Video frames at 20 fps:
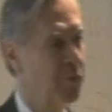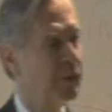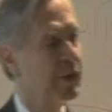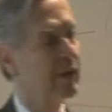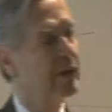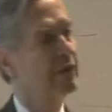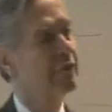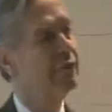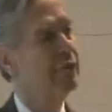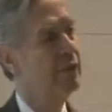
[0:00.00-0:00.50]

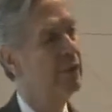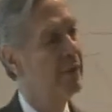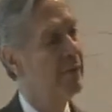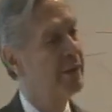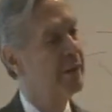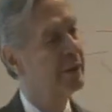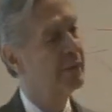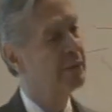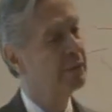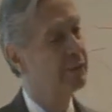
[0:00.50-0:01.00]
What are the
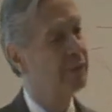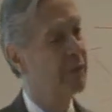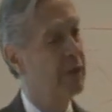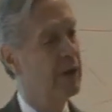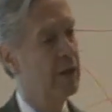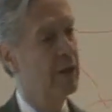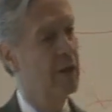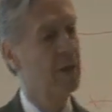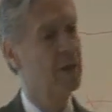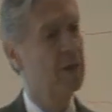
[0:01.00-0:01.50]
fundamentals of
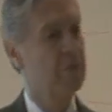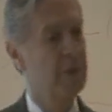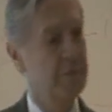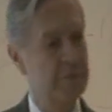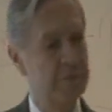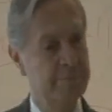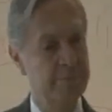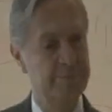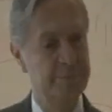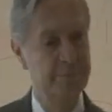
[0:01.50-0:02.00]
an
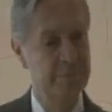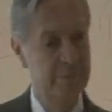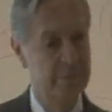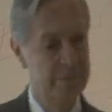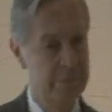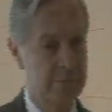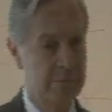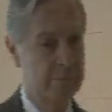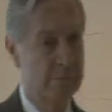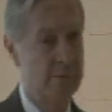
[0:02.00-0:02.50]
economy?
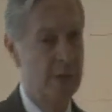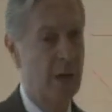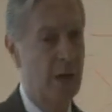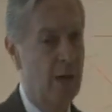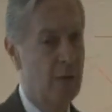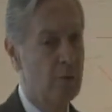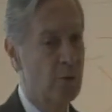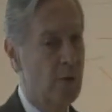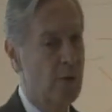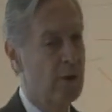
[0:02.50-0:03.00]

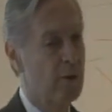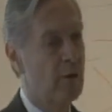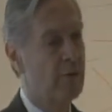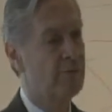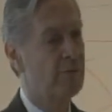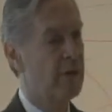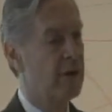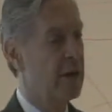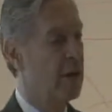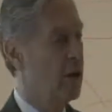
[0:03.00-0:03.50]
How do I
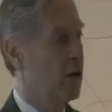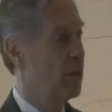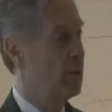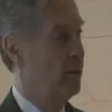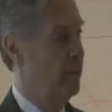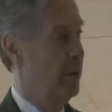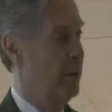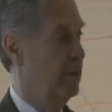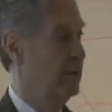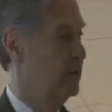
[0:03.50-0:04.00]
know if an
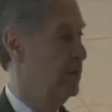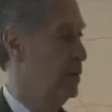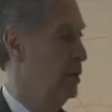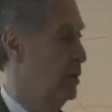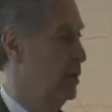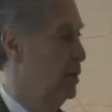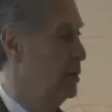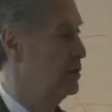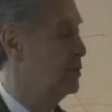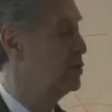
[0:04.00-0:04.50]
economy
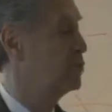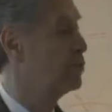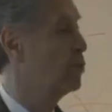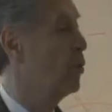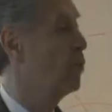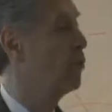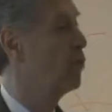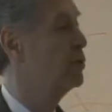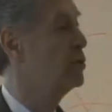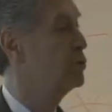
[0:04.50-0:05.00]
is
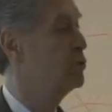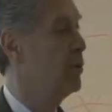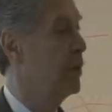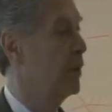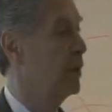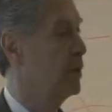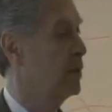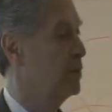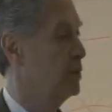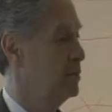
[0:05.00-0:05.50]
strong or is
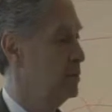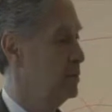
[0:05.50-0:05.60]
weak?